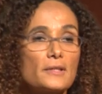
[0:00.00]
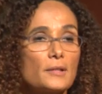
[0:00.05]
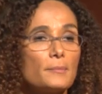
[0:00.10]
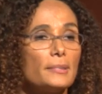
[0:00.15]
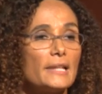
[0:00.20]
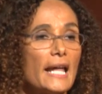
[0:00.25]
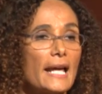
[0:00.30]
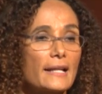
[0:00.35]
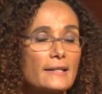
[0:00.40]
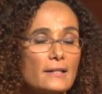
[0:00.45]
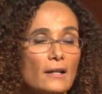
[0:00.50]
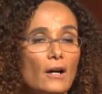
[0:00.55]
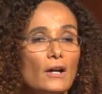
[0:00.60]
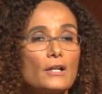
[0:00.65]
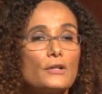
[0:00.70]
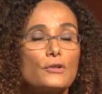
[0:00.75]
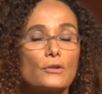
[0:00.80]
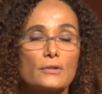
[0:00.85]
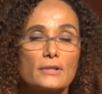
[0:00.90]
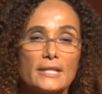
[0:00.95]
and blacks,
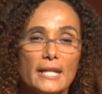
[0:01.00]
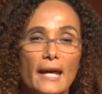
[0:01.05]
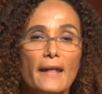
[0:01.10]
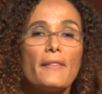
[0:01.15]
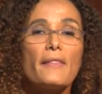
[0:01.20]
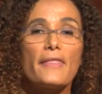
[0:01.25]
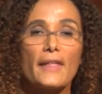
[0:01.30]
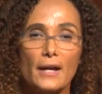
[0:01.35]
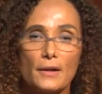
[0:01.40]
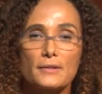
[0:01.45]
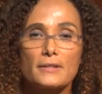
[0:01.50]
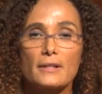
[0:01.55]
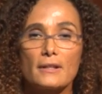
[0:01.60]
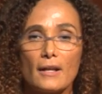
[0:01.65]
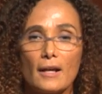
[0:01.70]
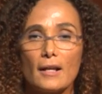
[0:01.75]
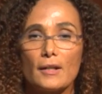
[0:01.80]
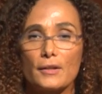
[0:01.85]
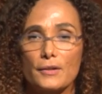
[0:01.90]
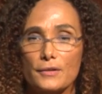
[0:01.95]
under
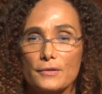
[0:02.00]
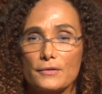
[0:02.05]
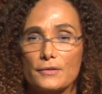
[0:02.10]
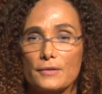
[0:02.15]
$10,000.